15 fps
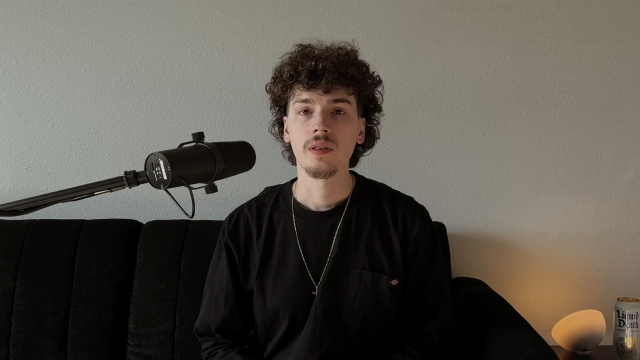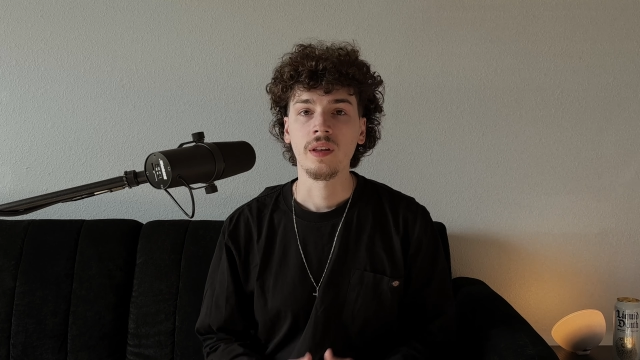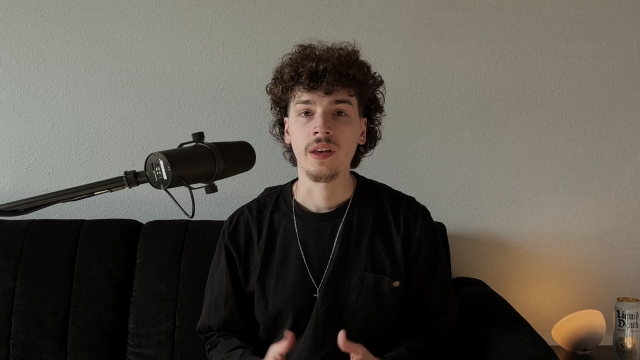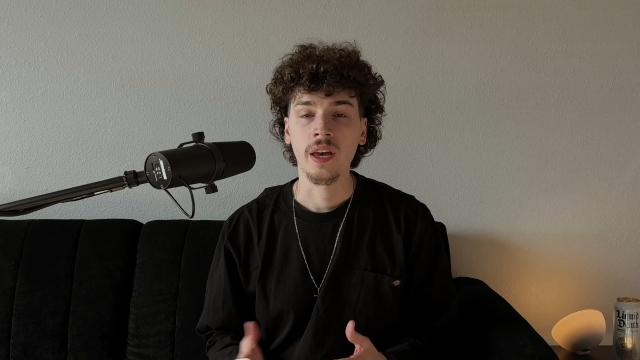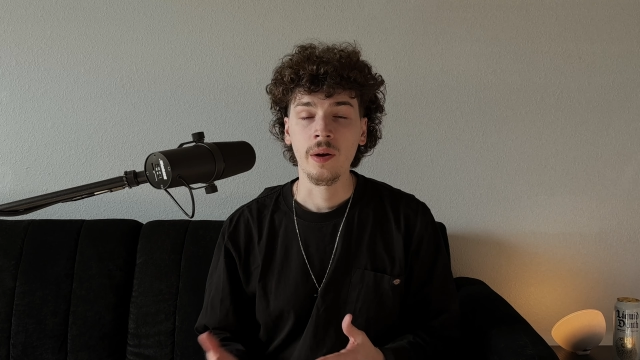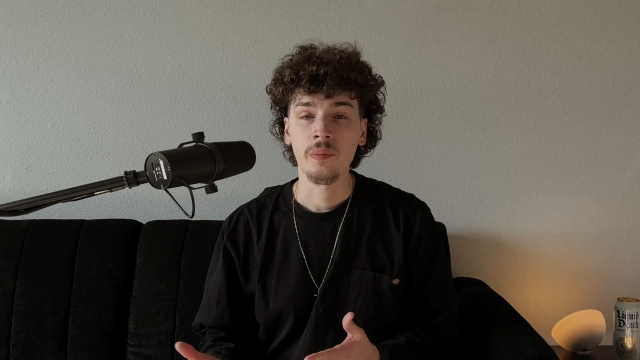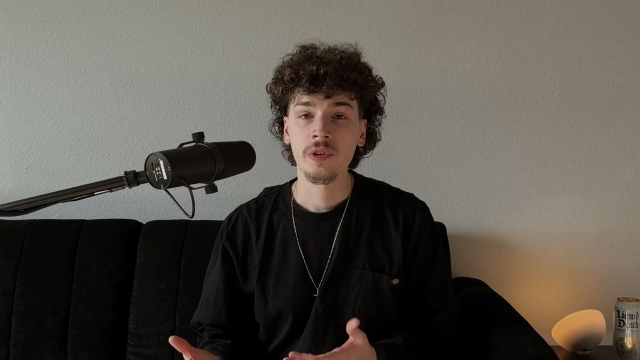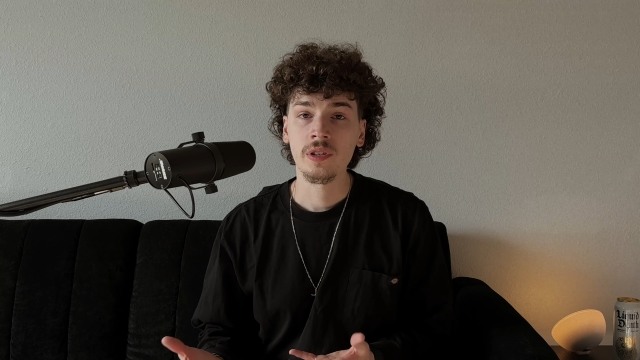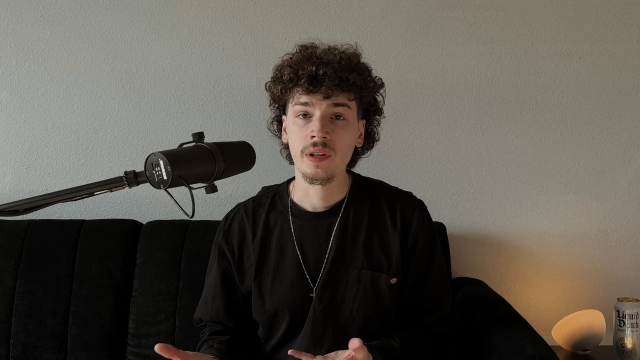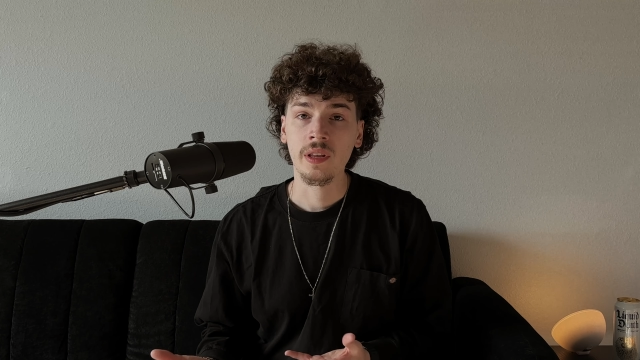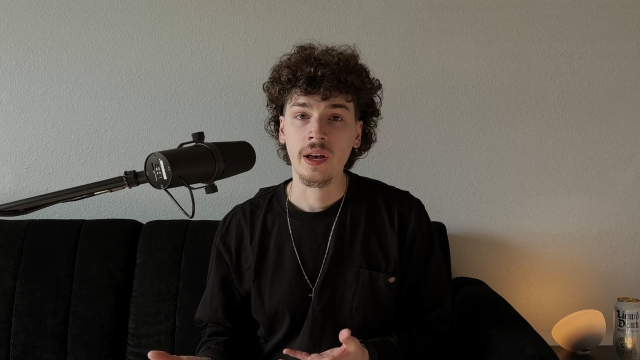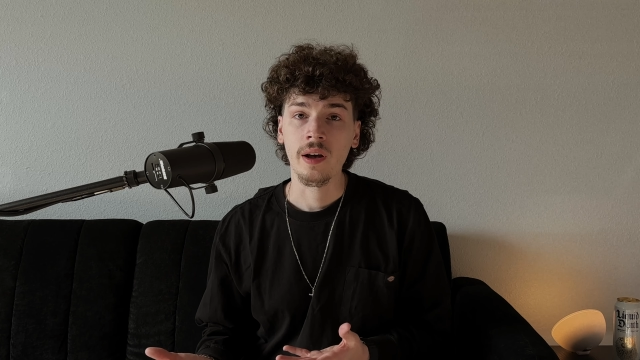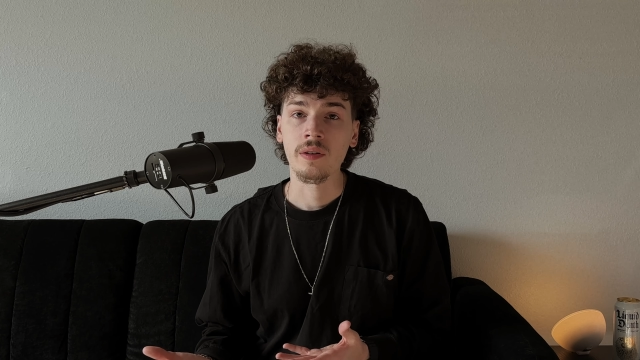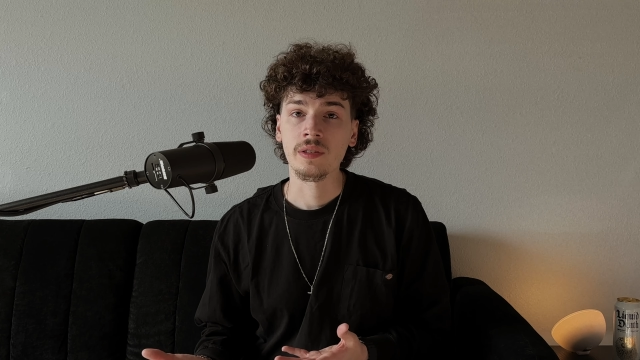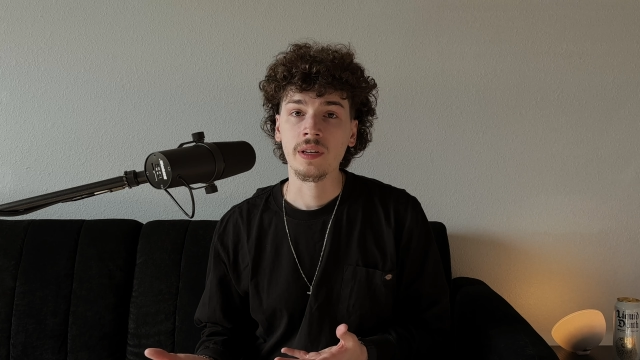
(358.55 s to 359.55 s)
The cameras on the
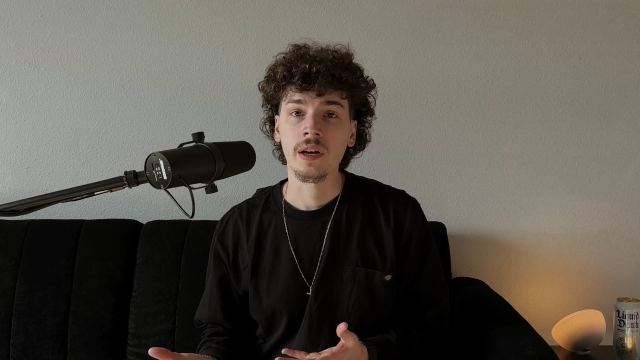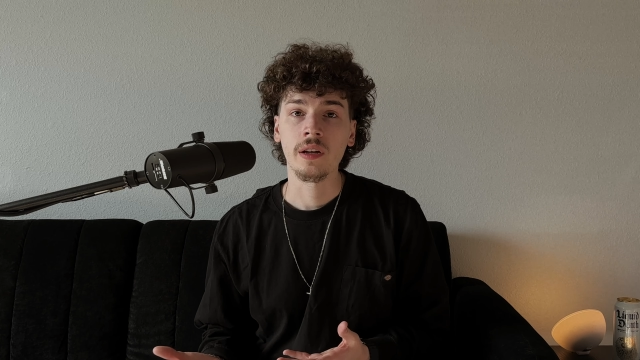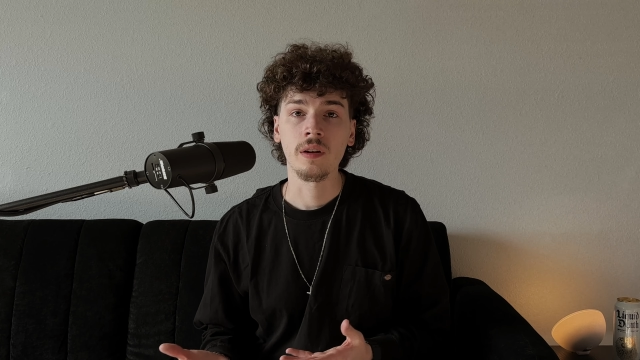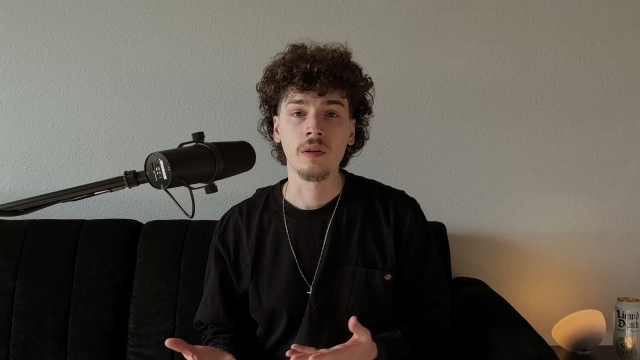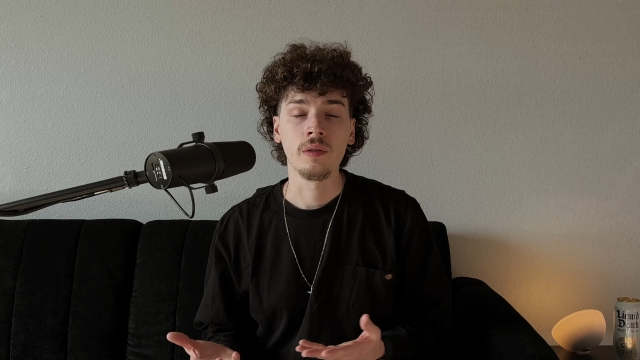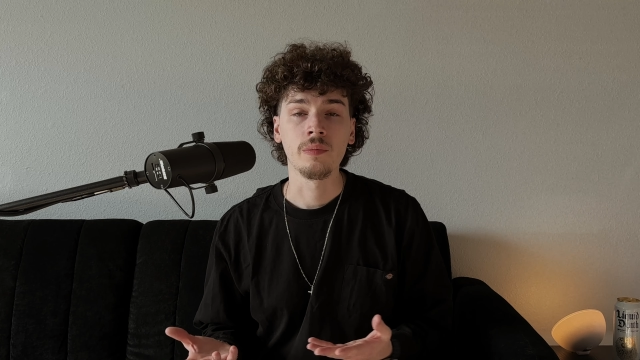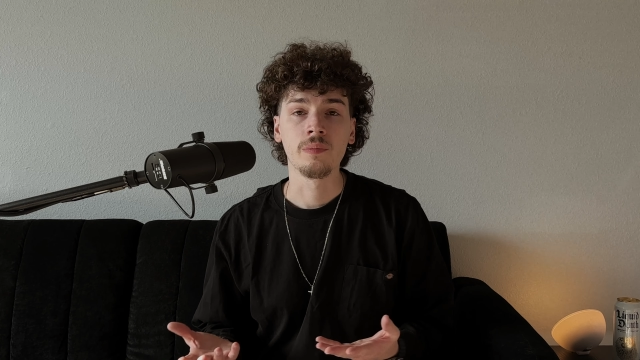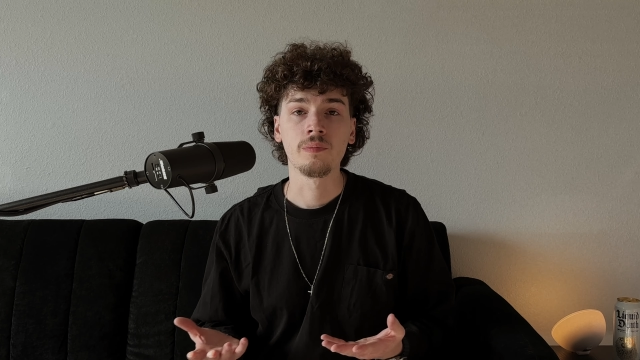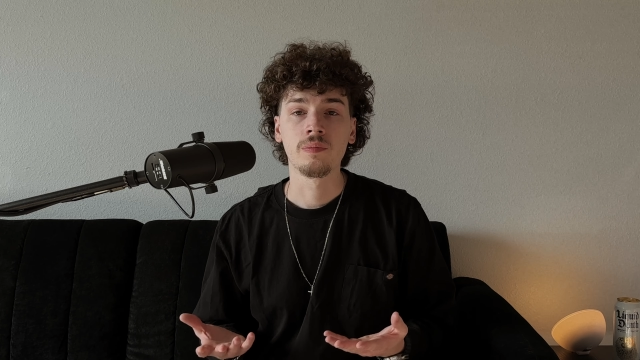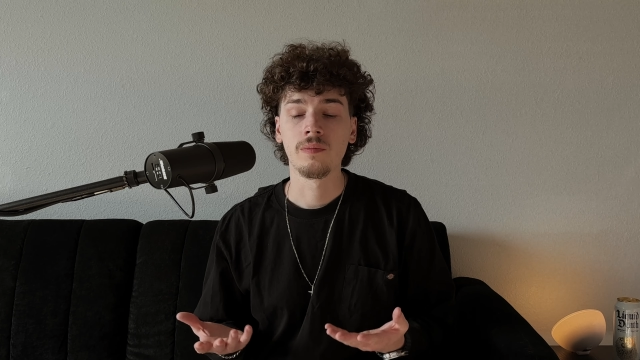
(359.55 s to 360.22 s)
outside are